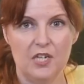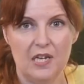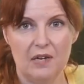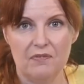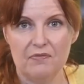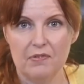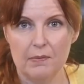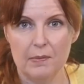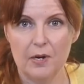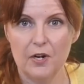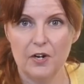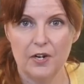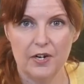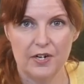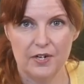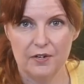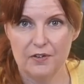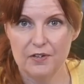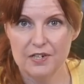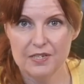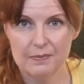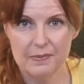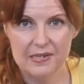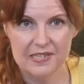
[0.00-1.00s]
gift from her in a
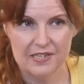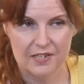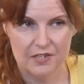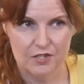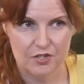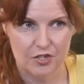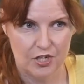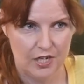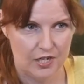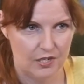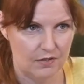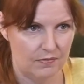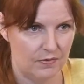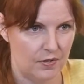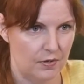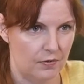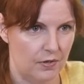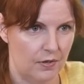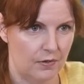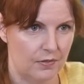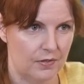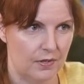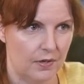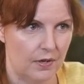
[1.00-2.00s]
Christmas exchange a few
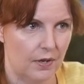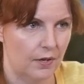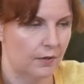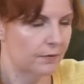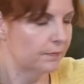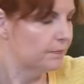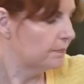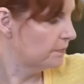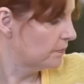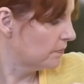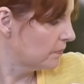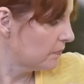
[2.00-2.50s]
years ago.